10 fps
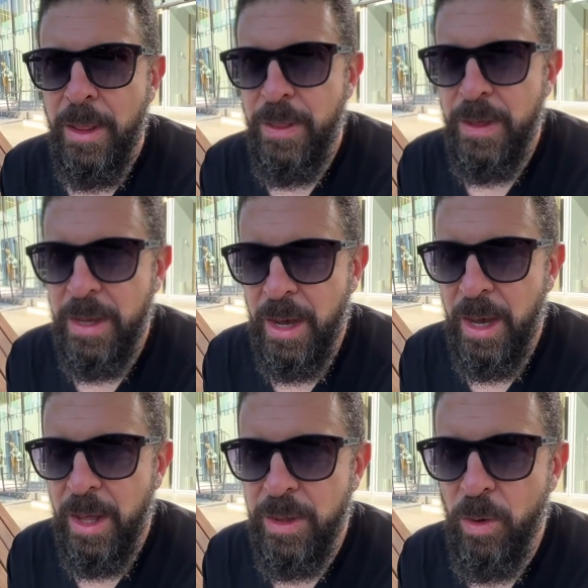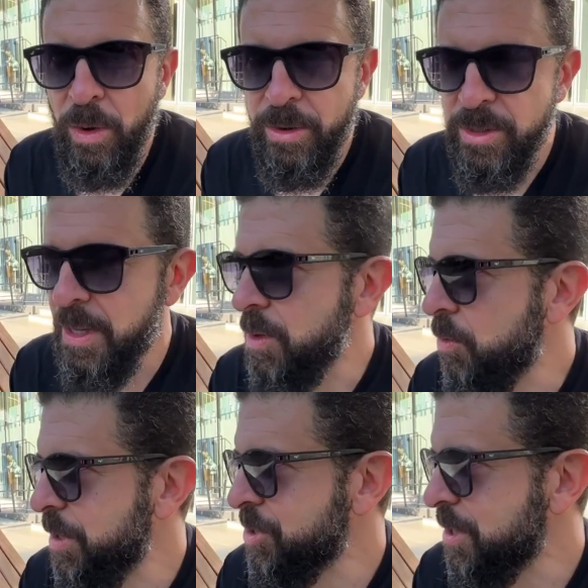the orders and the
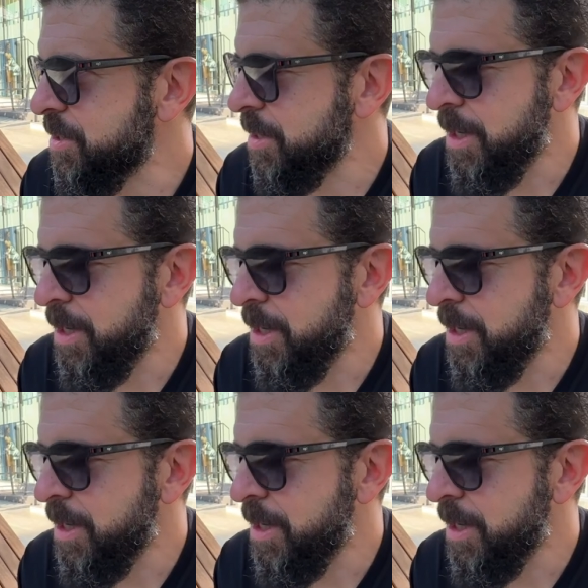wishes